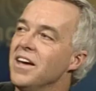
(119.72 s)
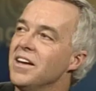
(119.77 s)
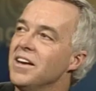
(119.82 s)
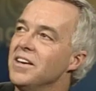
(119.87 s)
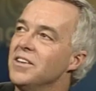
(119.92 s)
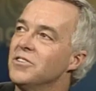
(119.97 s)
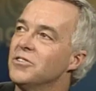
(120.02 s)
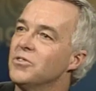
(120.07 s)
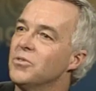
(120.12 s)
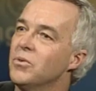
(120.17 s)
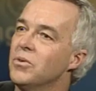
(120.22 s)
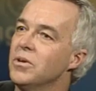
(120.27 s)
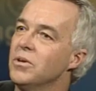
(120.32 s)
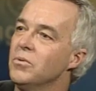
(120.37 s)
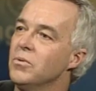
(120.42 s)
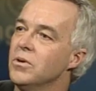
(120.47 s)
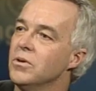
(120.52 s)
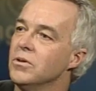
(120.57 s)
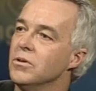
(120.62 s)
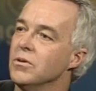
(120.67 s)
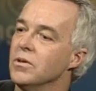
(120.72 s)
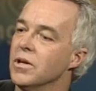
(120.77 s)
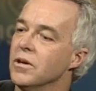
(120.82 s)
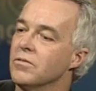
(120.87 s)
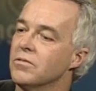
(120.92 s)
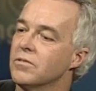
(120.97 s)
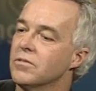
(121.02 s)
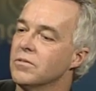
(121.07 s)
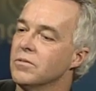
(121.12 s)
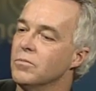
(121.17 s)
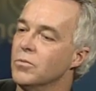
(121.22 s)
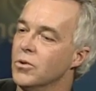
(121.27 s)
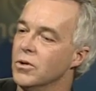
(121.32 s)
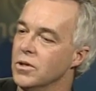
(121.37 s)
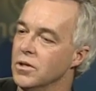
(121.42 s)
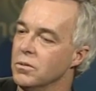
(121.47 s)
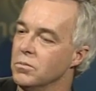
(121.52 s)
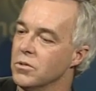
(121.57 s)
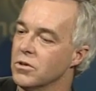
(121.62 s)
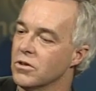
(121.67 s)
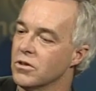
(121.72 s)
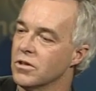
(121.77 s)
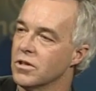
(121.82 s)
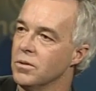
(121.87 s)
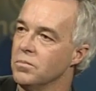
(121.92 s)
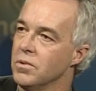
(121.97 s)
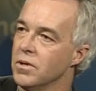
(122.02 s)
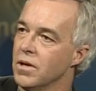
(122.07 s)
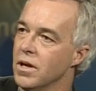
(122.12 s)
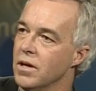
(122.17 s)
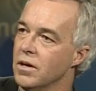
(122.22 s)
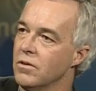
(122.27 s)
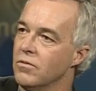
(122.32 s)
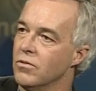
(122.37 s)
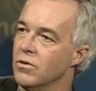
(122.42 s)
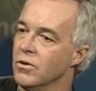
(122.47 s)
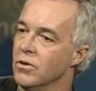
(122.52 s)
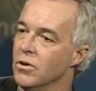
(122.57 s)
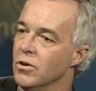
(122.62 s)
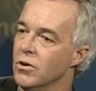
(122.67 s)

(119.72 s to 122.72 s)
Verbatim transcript: At age 21, you left Meridian, Mississippi, and headed for New